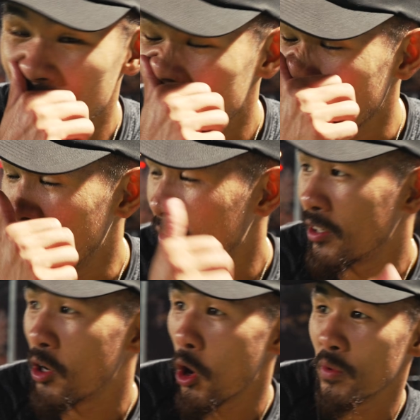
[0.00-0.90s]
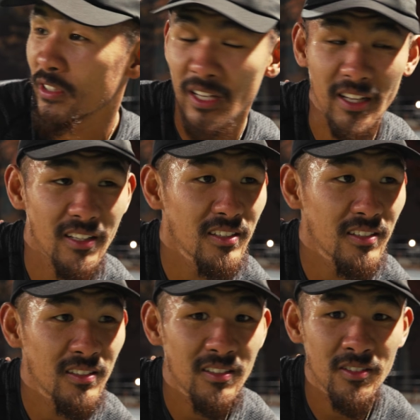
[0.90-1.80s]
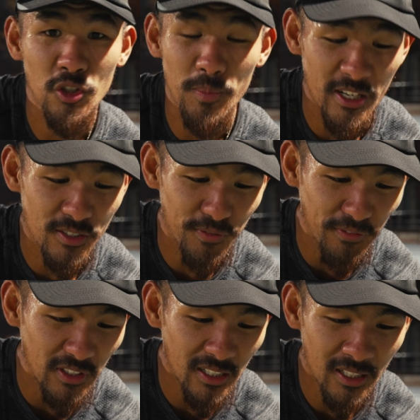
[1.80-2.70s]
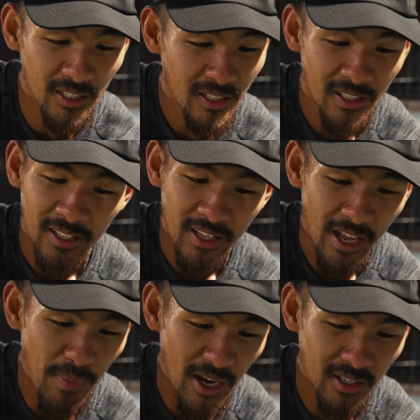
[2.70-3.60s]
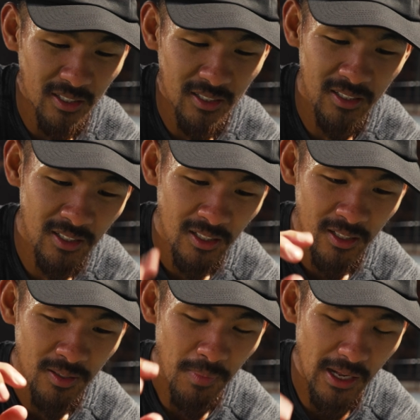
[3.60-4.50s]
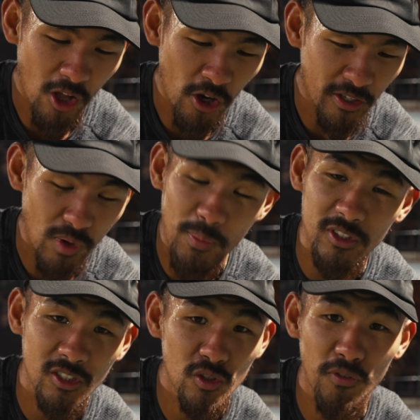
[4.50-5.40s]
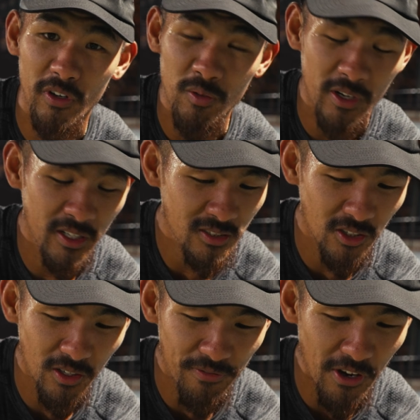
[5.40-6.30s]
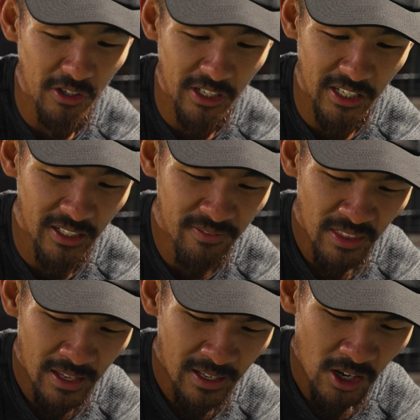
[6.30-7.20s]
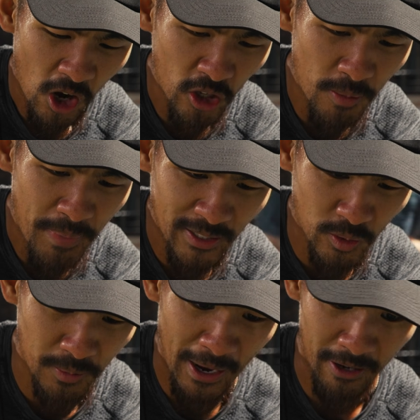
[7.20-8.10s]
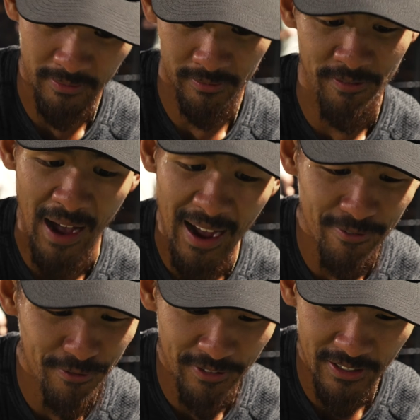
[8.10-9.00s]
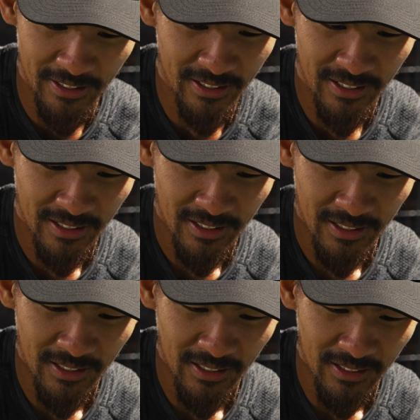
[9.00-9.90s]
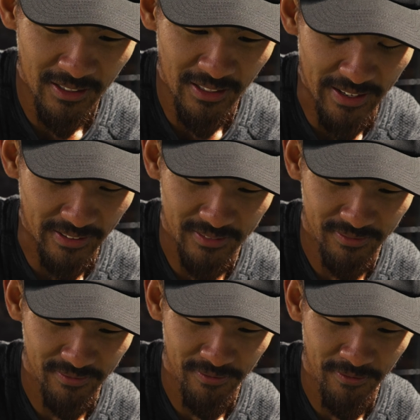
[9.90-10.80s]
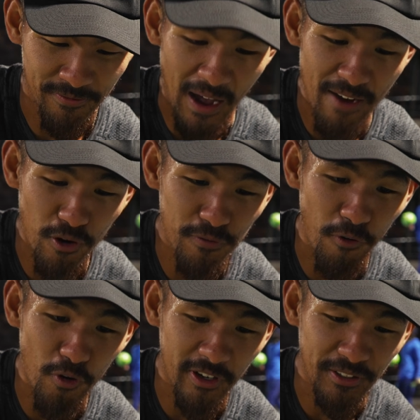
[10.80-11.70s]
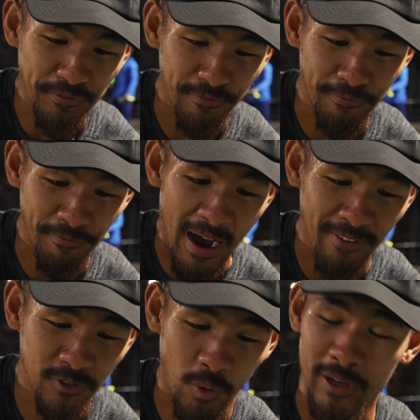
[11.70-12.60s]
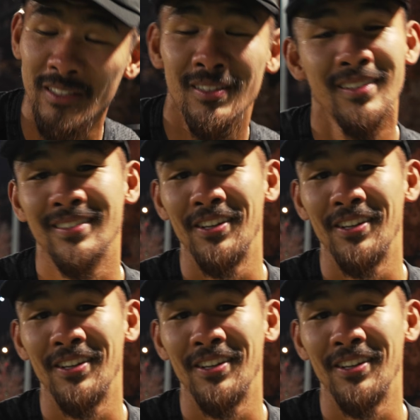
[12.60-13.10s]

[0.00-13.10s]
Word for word: So the goal was to hit two minutes 50 and my my longest rep was a 241. So it felt good. All the pace was about five, like 504 to 520s.